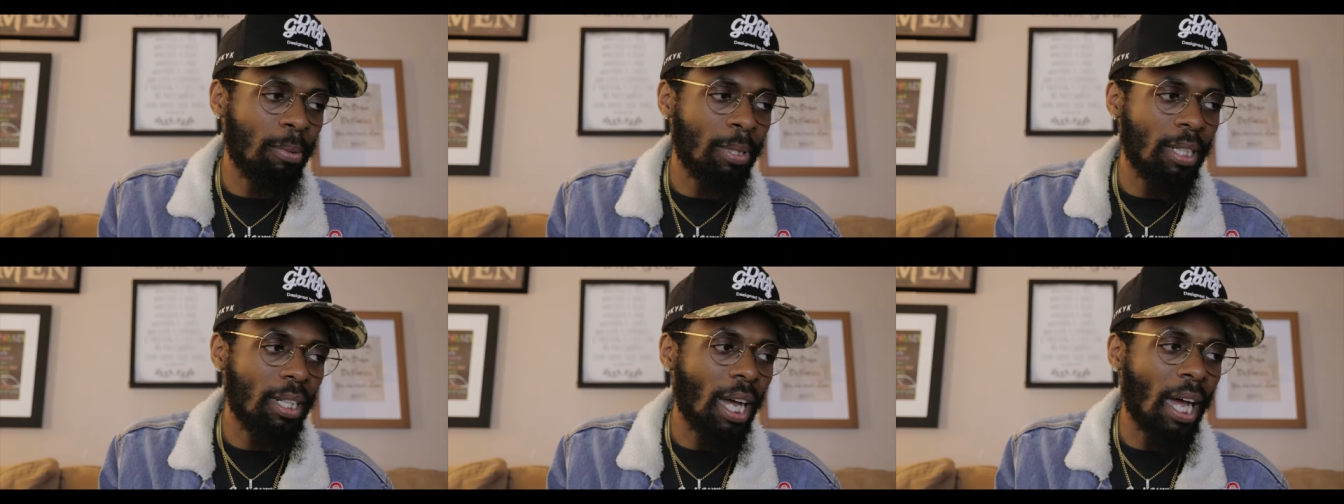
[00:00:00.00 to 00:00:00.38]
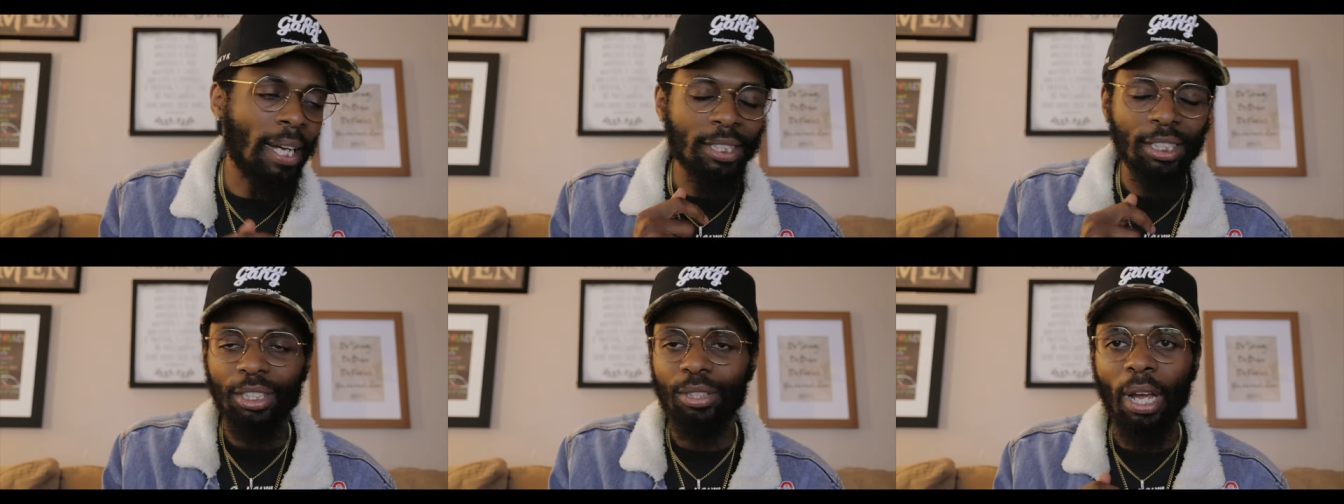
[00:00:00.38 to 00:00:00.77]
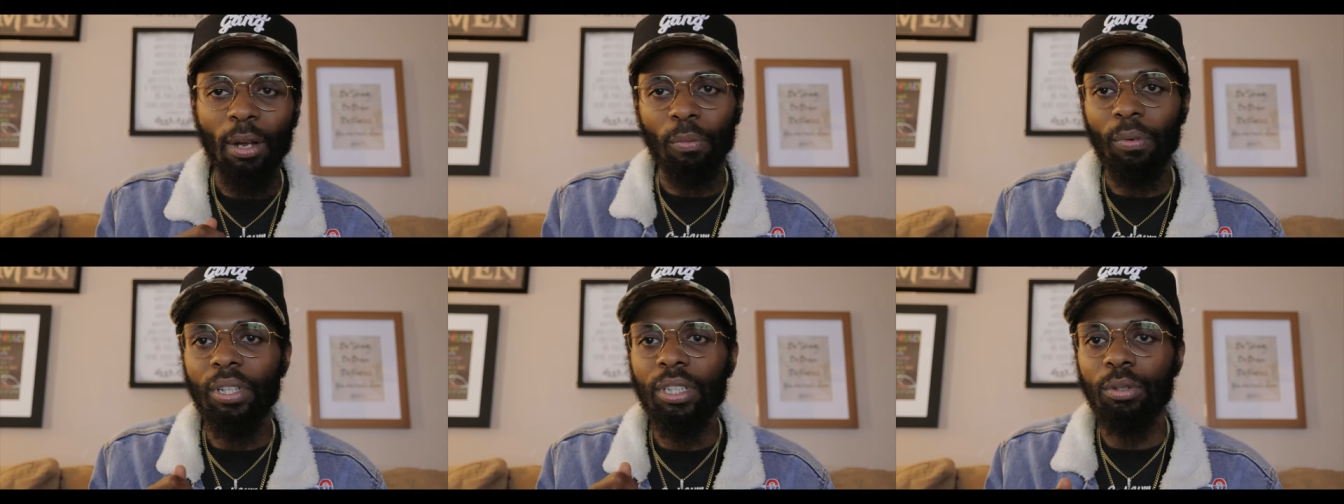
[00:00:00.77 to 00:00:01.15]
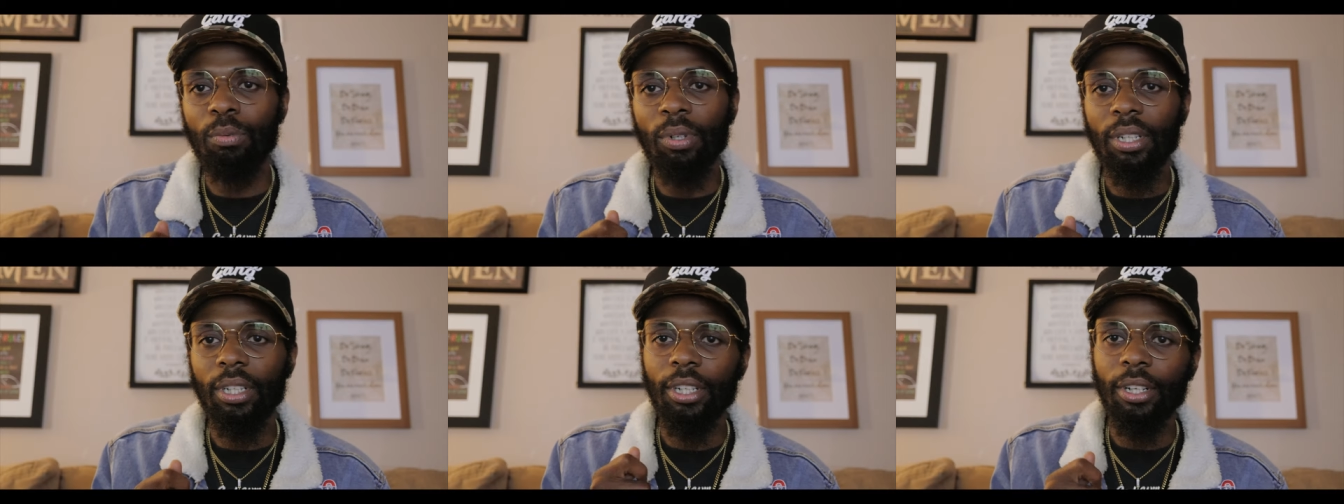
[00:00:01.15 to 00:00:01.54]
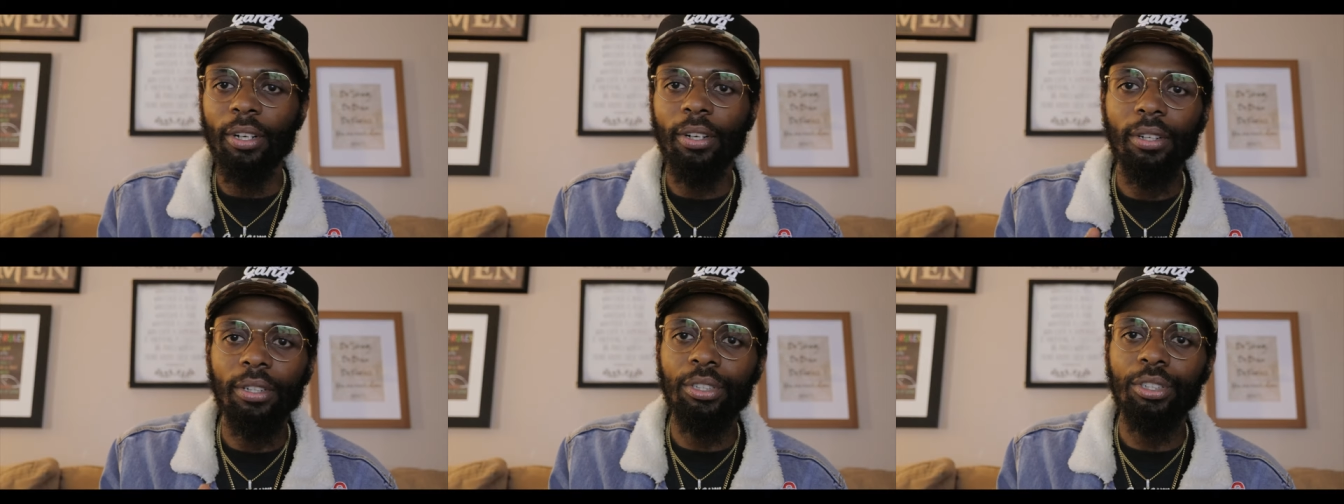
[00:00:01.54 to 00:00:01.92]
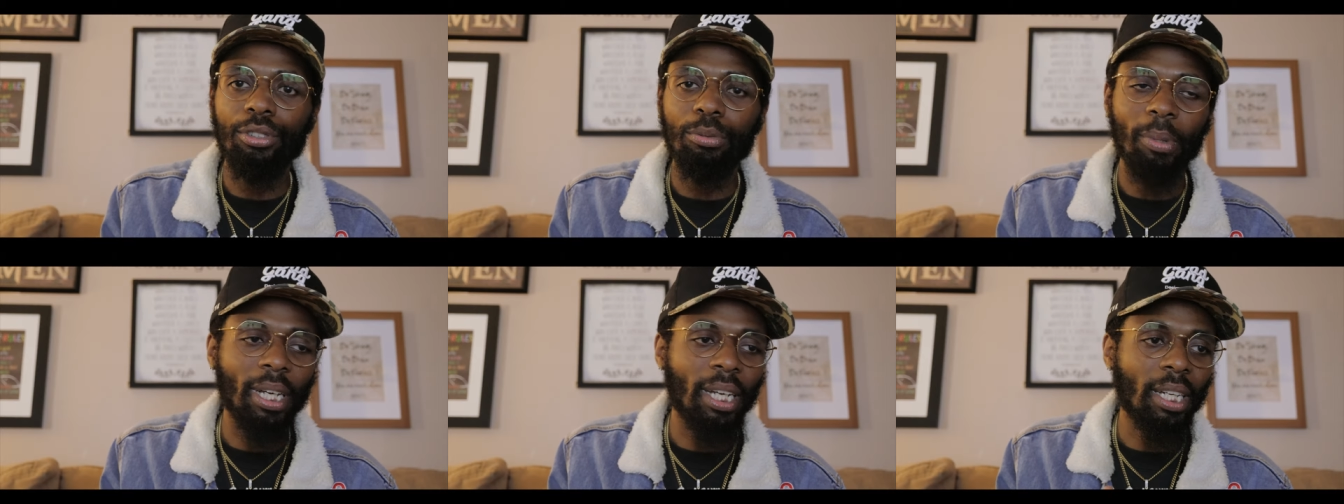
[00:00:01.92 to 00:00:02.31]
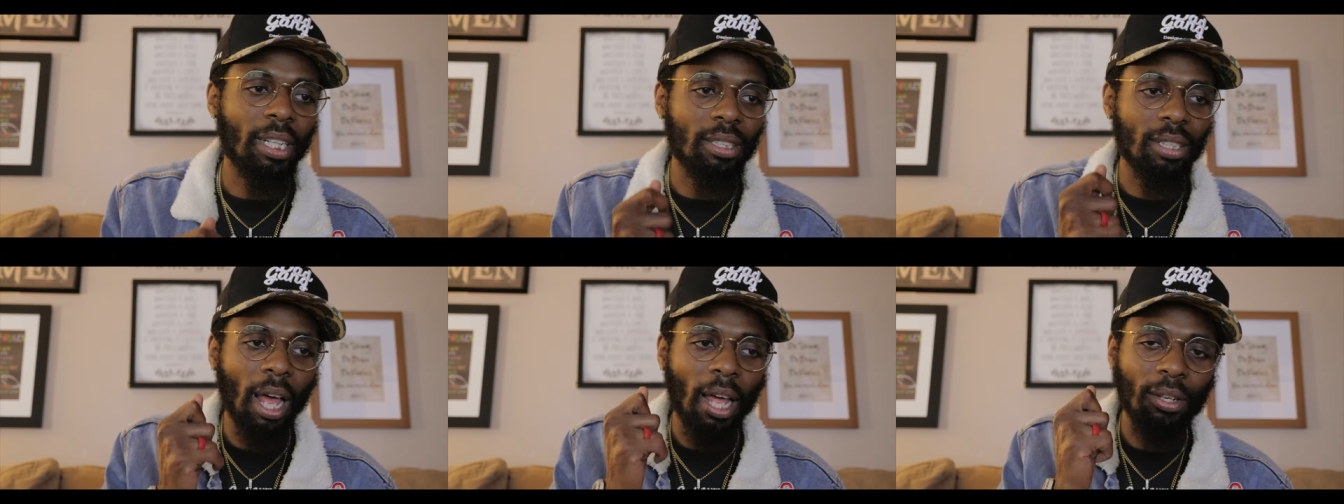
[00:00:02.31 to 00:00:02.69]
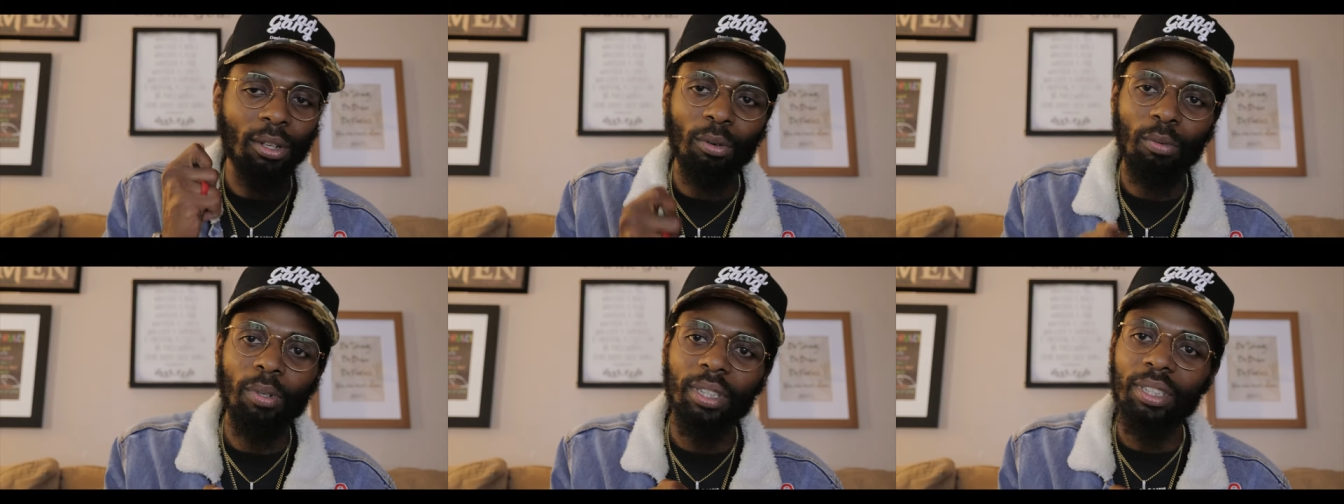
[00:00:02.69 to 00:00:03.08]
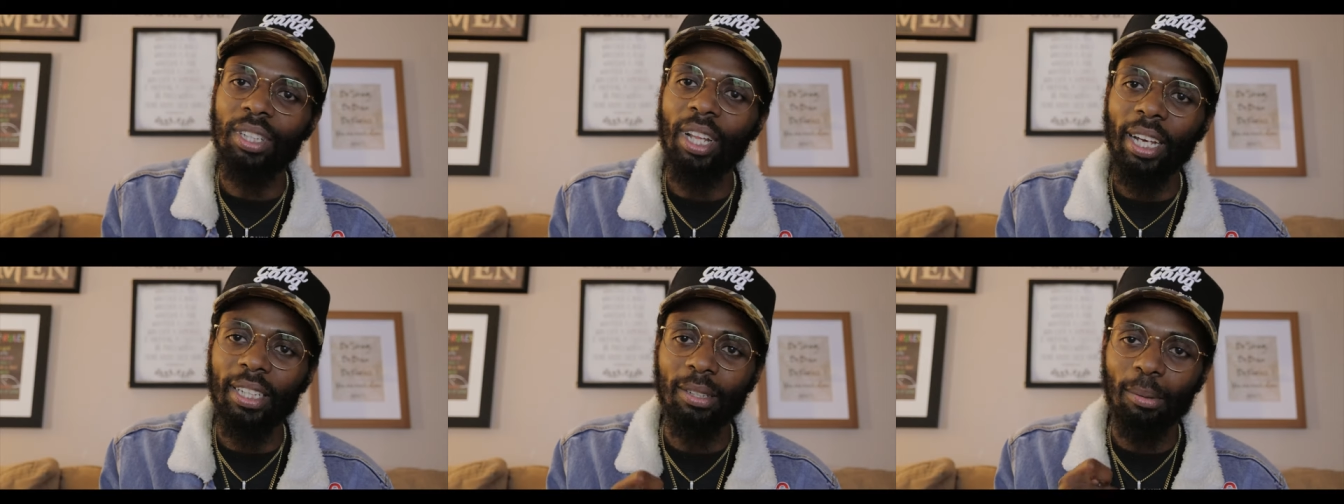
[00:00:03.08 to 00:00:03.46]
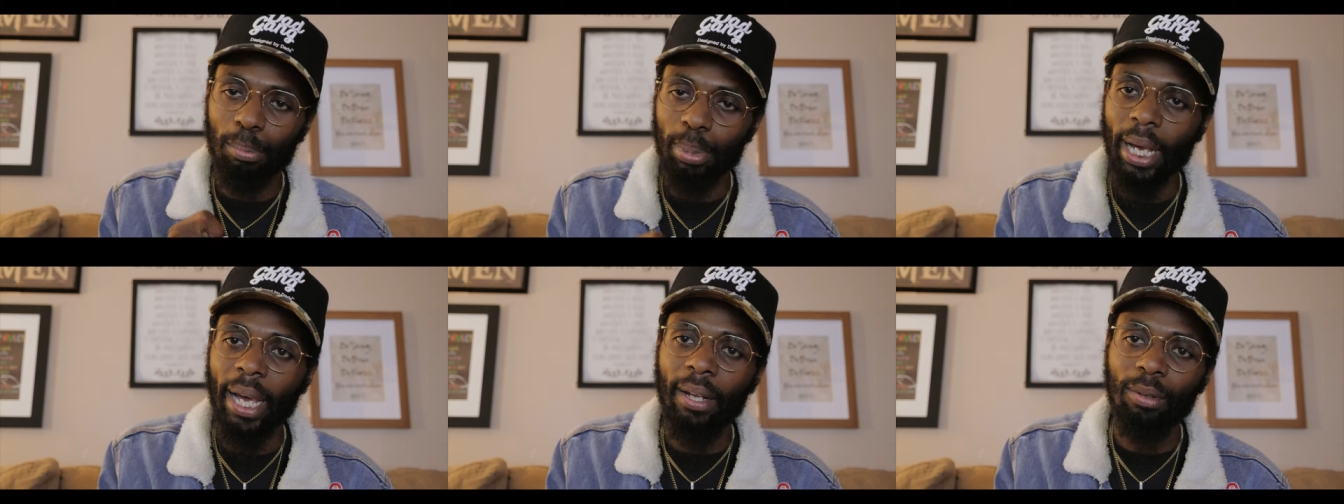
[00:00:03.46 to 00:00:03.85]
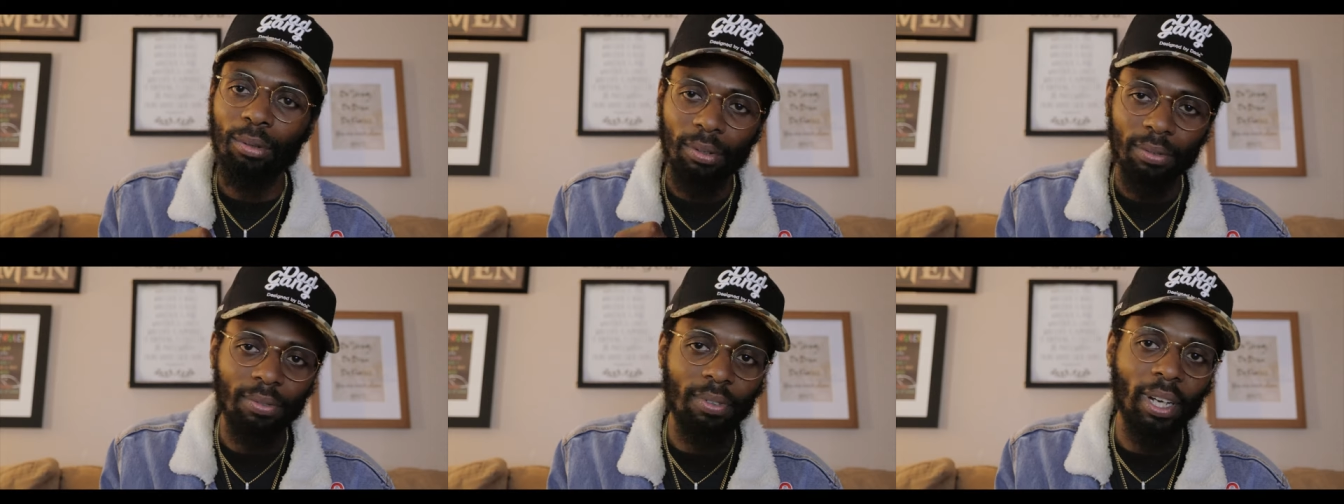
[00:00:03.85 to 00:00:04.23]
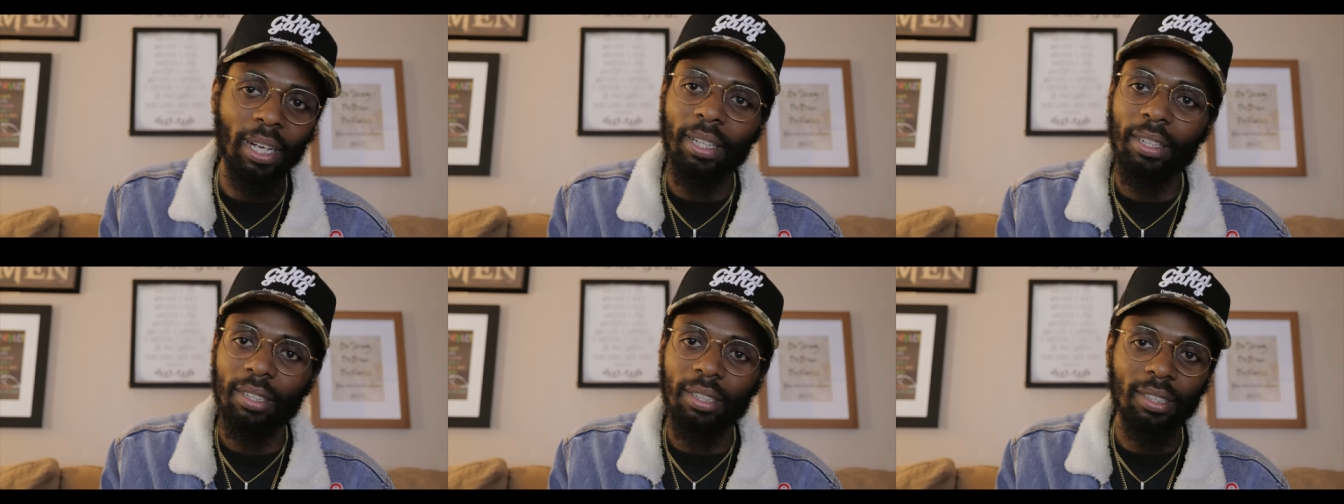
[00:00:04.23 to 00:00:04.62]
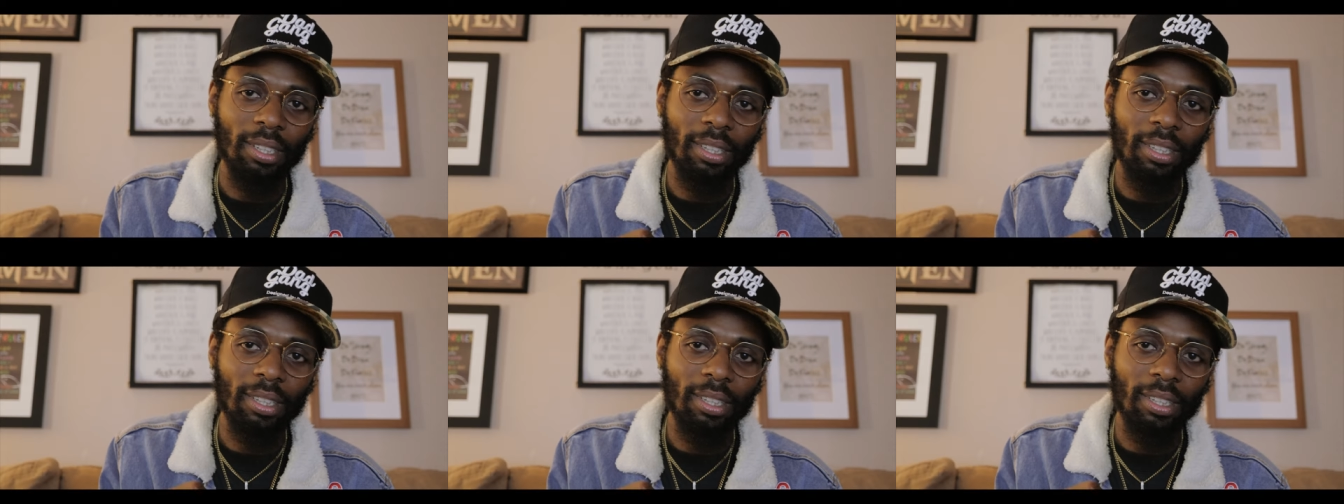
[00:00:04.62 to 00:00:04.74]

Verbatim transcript: but I really want to encourage you, man, because I know what it's like to battle and fight.